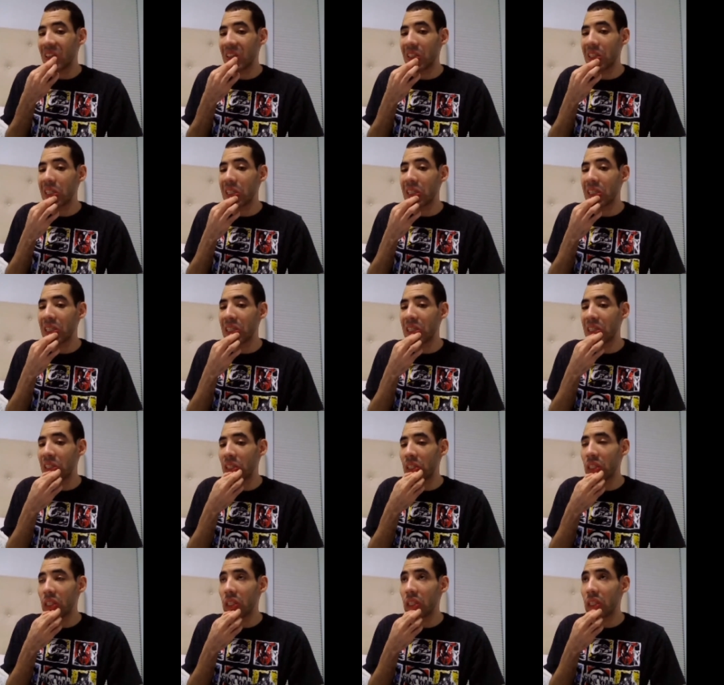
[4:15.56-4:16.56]
What
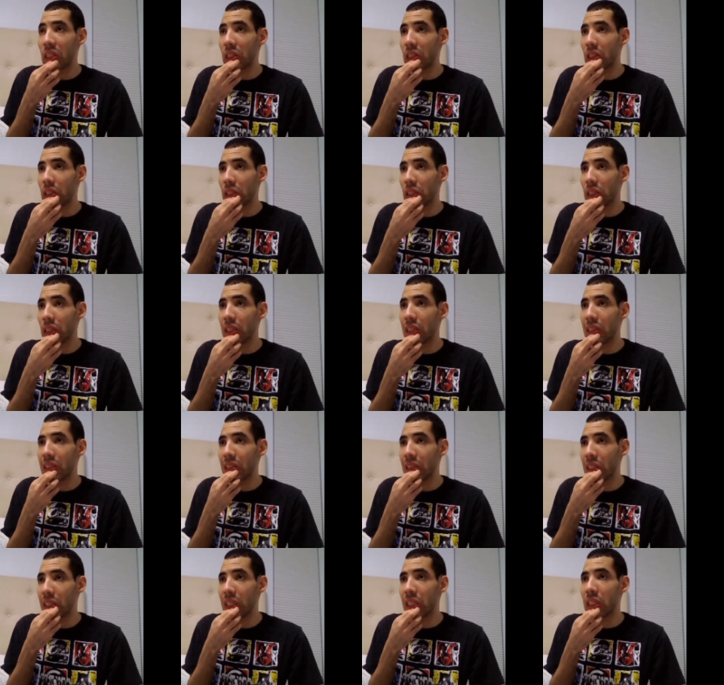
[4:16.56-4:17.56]

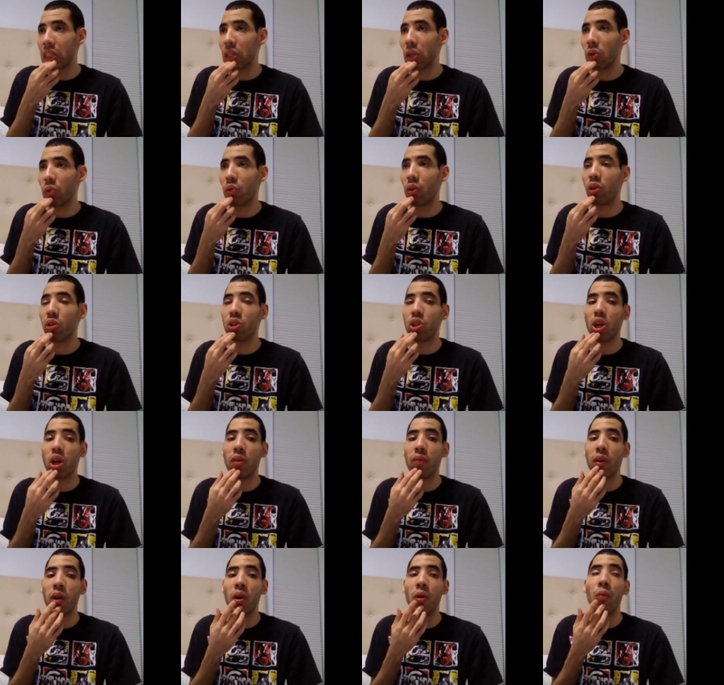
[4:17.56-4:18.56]
to talk
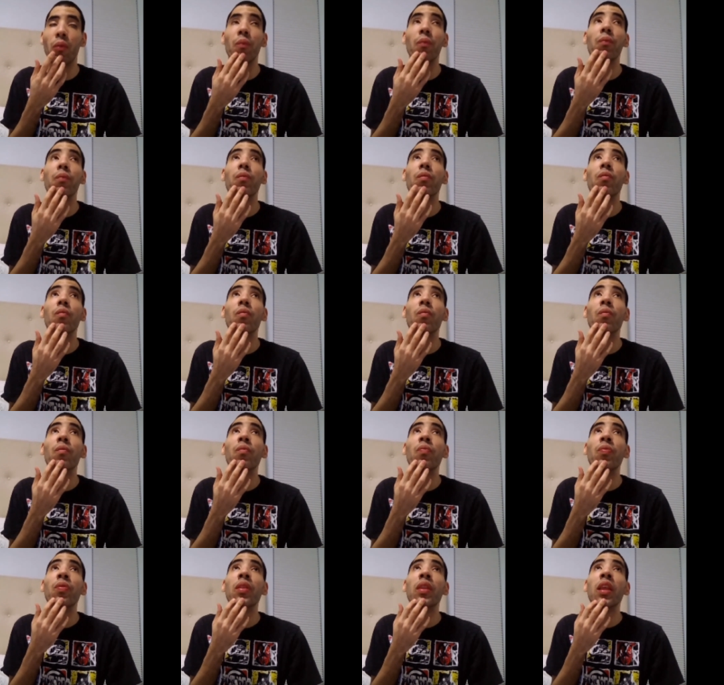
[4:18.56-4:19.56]
about?
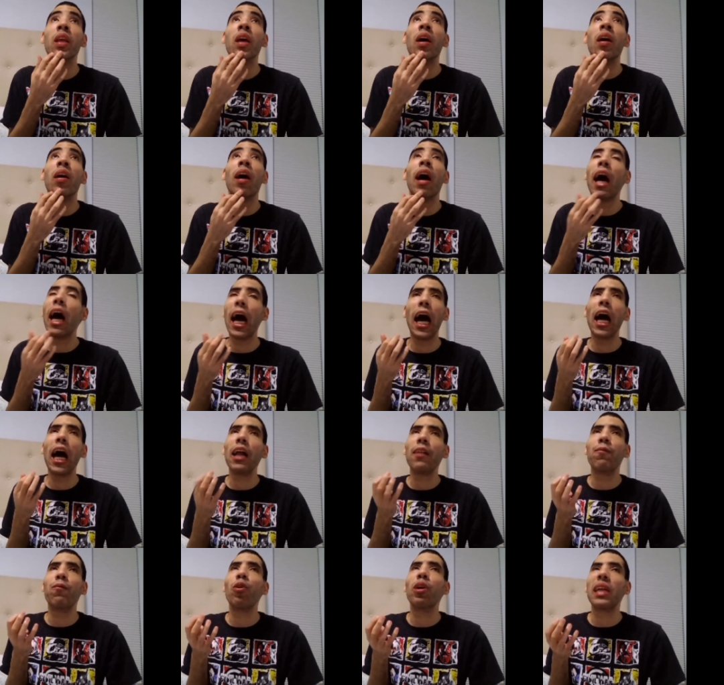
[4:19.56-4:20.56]

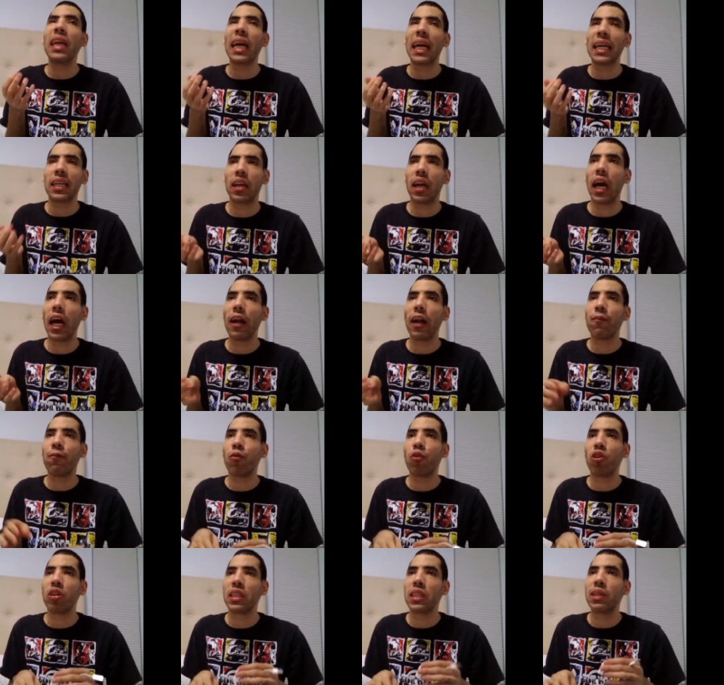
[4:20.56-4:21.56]
As for the
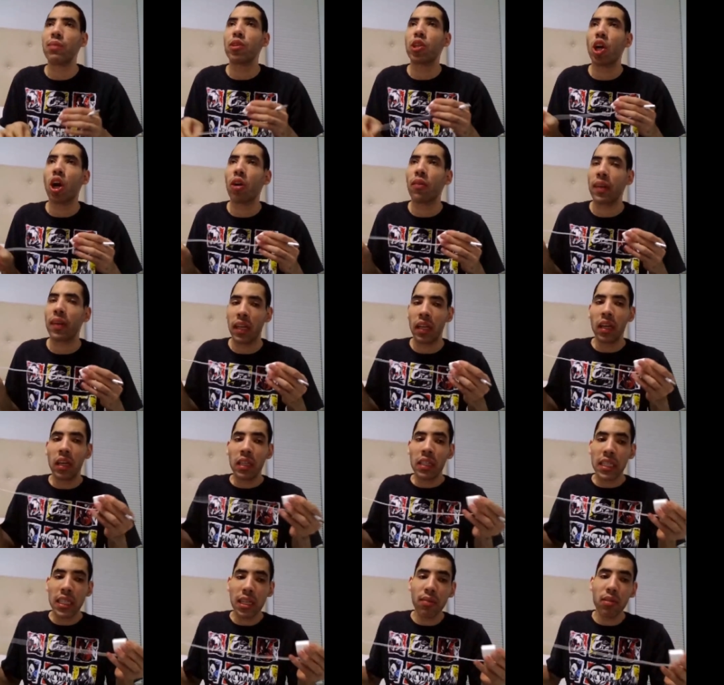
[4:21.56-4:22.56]
cinematography.
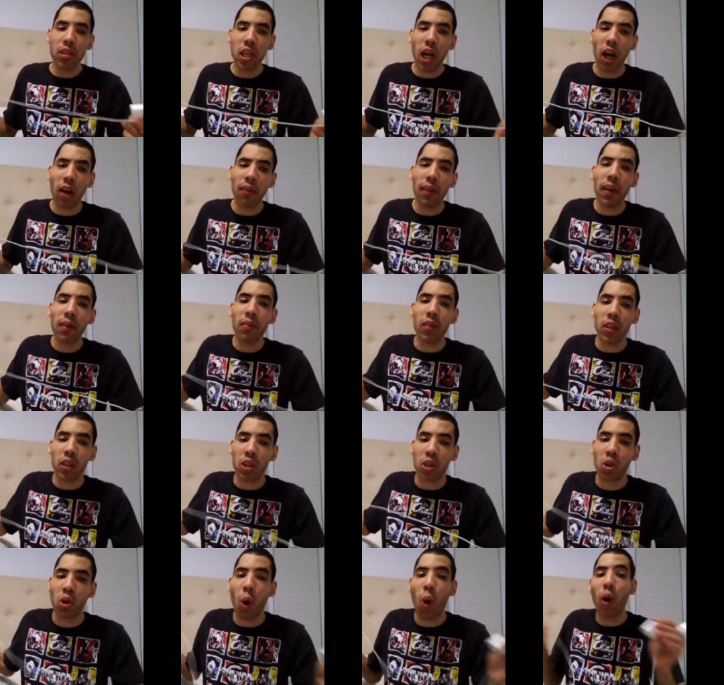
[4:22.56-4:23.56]
Cinematography was
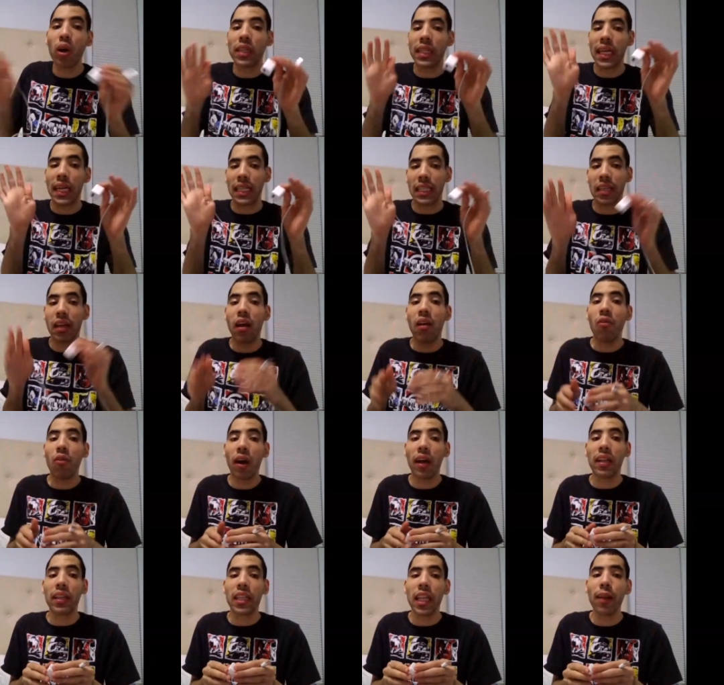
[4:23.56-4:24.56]
gorgeous.
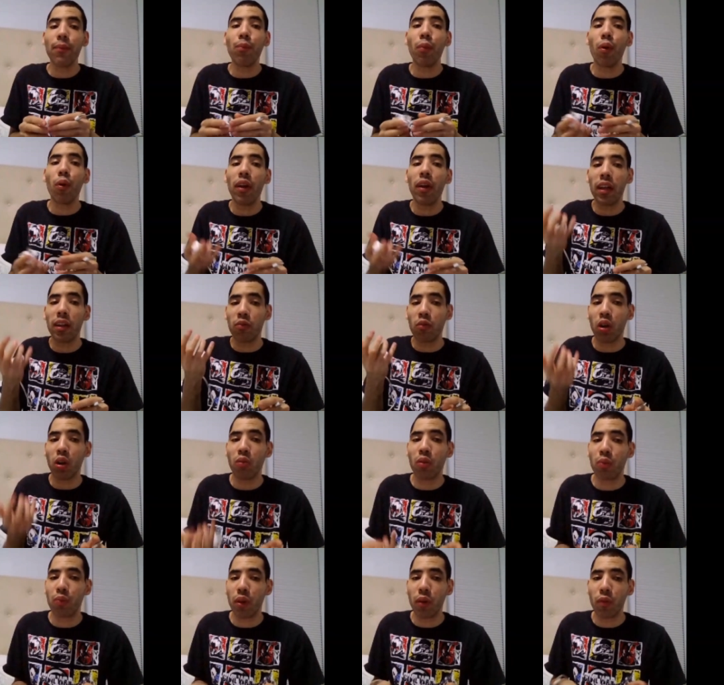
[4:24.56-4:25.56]
Like, this movie is one
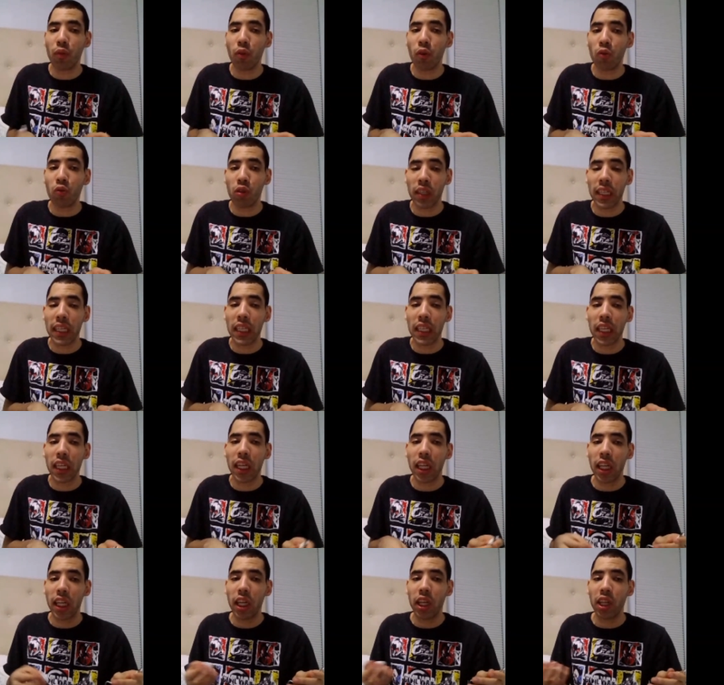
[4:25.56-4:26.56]
of the beautiful
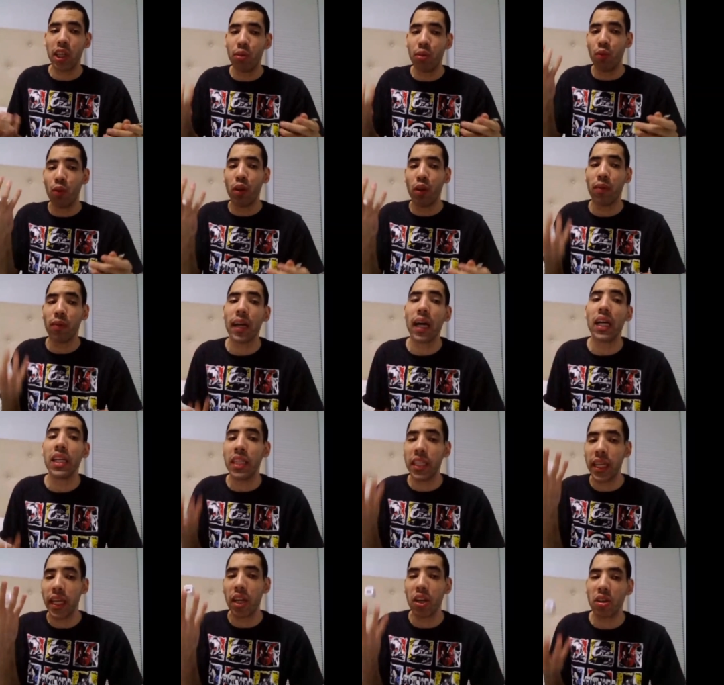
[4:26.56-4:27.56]
DCEU movies that we got in
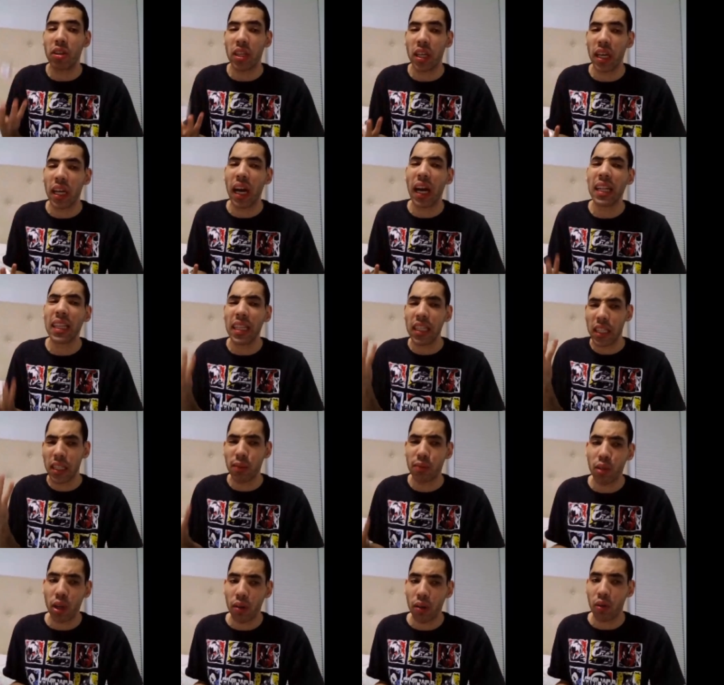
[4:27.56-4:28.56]
years. And I think
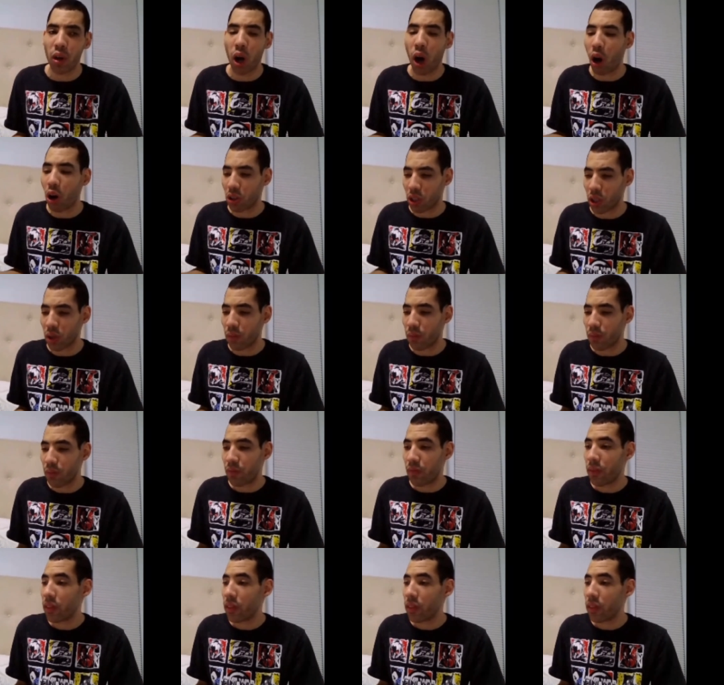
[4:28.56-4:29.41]
cinematography was awesome.